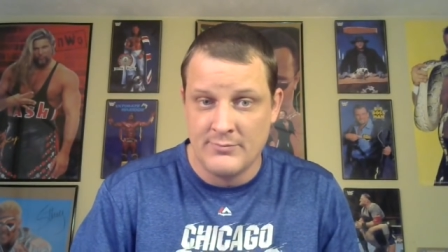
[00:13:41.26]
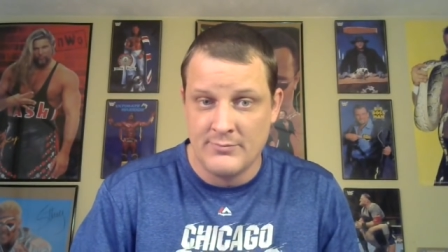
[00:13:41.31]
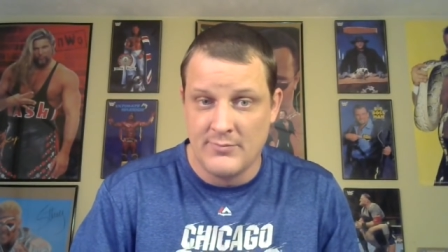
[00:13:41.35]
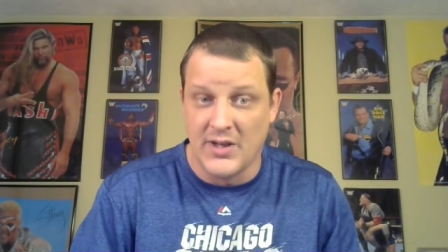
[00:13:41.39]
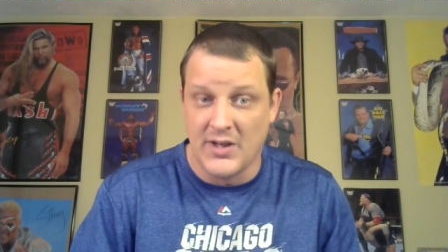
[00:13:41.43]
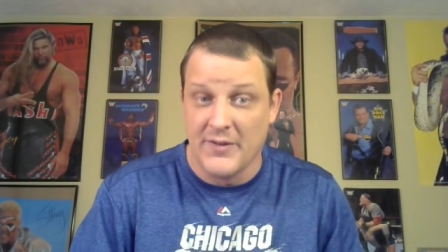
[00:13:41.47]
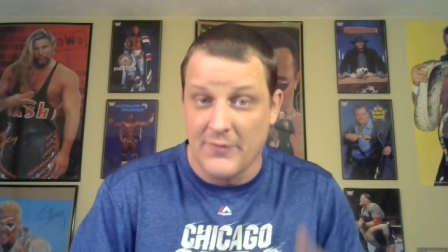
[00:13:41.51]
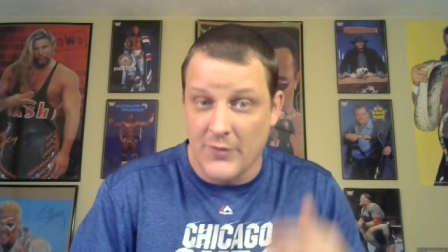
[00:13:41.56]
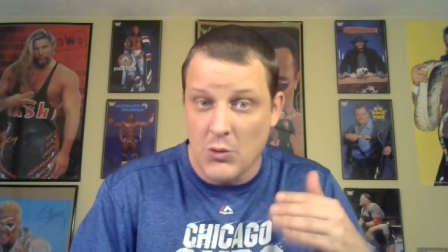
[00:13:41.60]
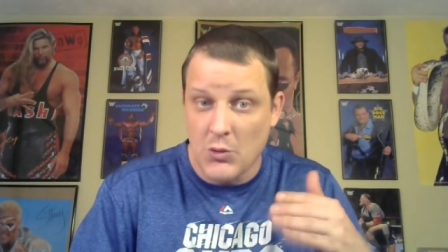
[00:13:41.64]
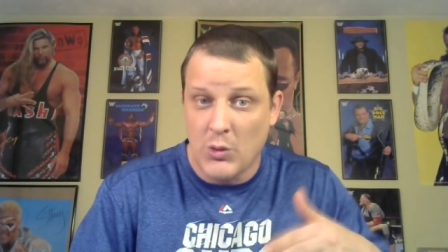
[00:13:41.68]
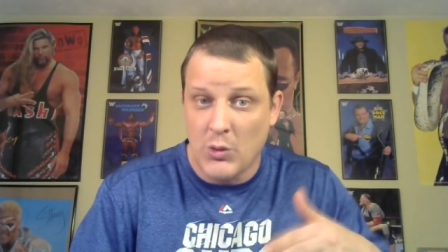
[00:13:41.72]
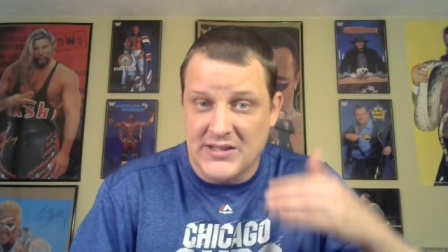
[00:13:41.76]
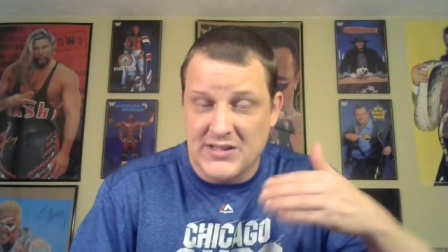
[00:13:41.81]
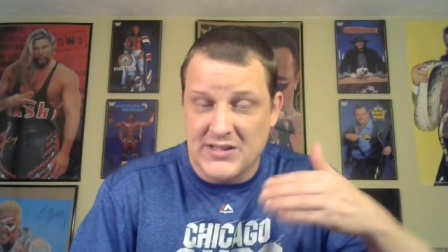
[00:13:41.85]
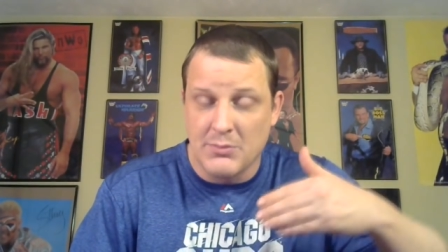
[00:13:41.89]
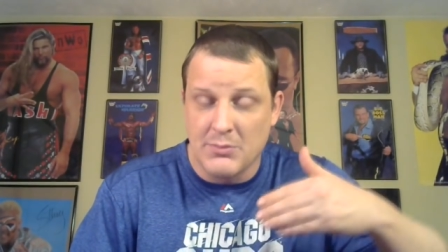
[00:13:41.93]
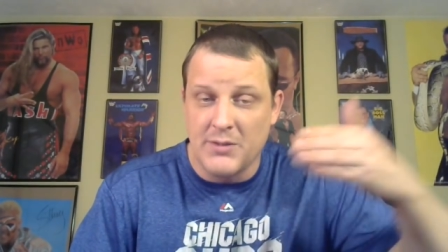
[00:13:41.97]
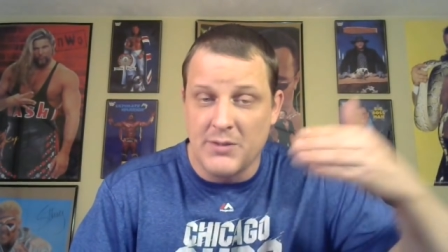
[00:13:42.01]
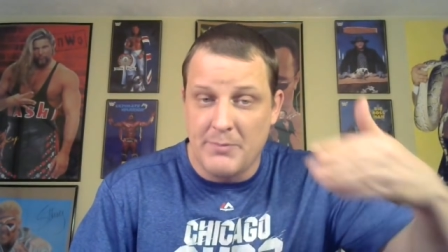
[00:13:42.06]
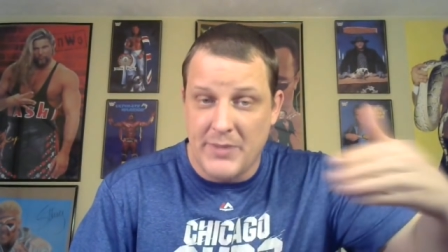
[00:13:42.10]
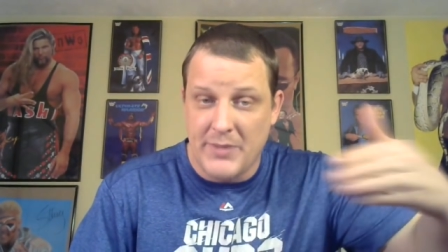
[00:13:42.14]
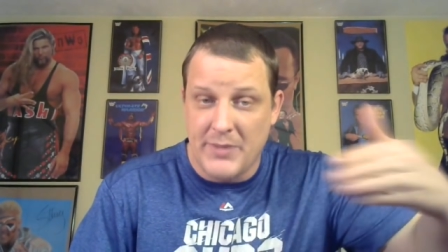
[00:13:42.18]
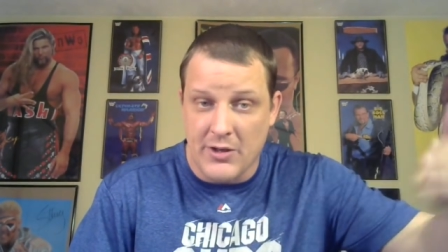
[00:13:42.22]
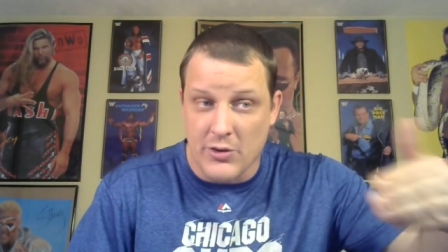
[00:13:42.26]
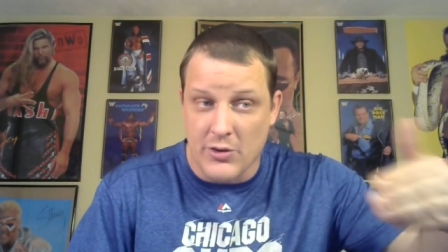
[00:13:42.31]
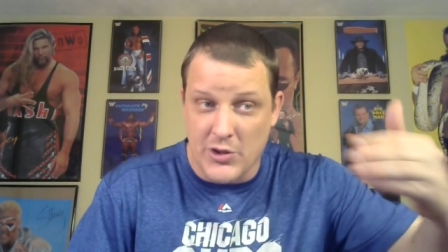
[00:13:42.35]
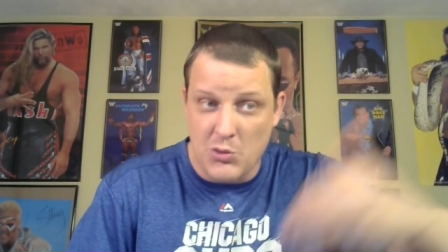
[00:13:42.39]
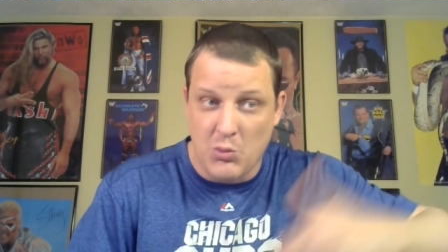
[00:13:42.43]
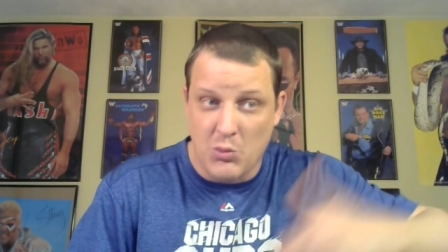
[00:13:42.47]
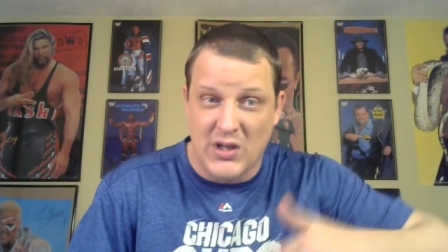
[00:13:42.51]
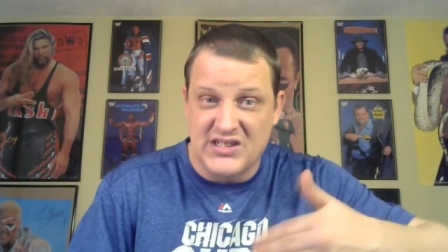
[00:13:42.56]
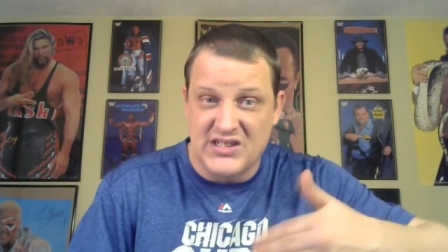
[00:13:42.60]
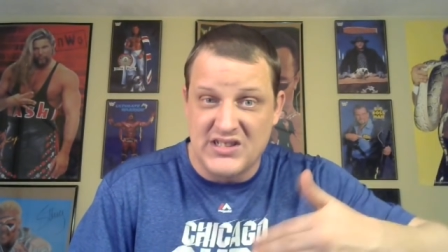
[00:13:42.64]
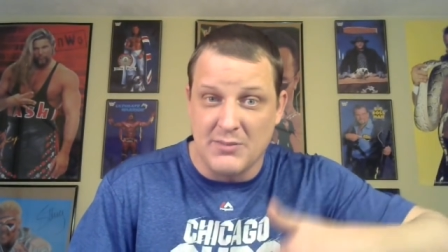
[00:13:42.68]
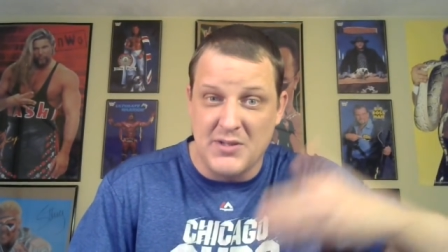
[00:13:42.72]
But if you want to be bigger, you
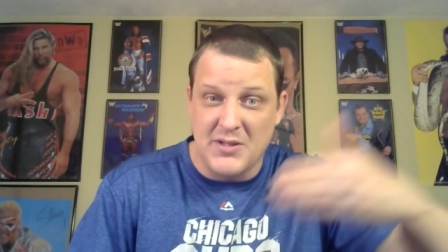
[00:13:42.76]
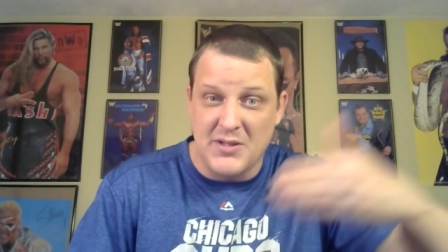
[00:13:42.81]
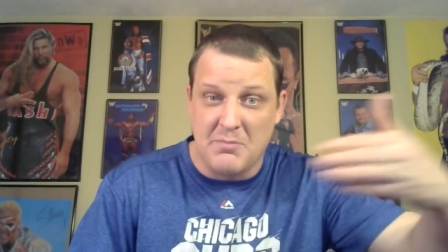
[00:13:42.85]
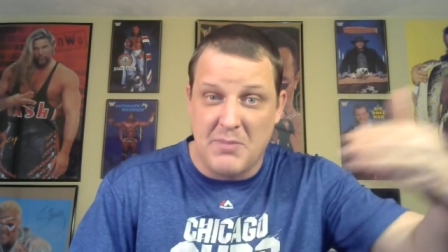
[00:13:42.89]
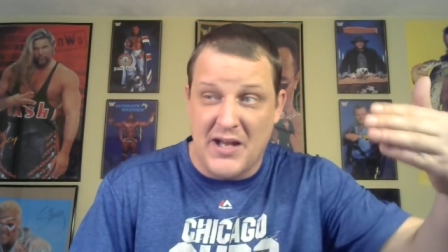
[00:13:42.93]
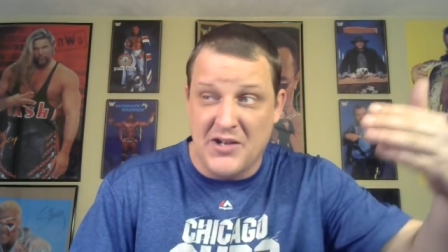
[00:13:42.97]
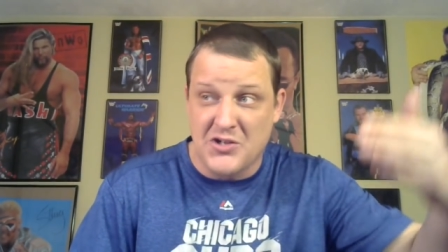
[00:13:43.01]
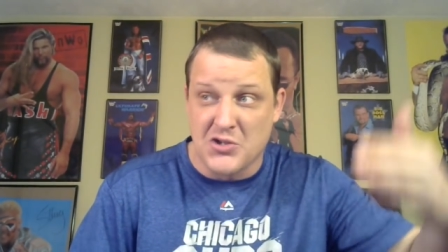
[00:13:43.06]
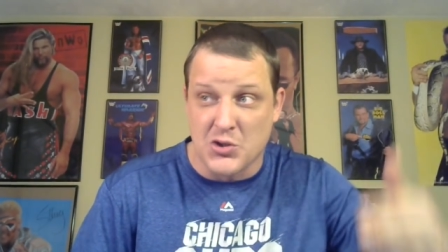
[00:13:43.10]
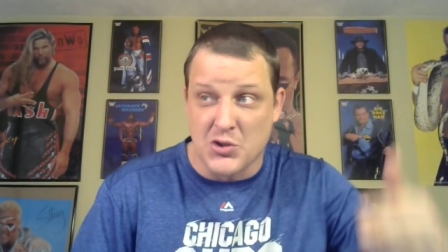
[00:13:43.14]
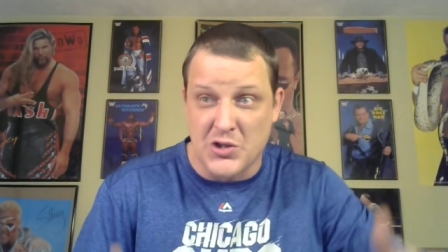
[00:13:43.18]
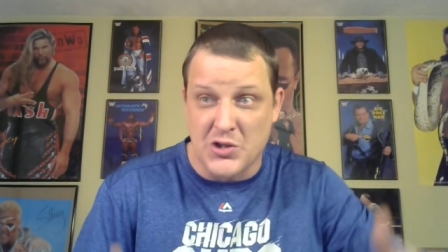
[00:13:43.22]
want to be better,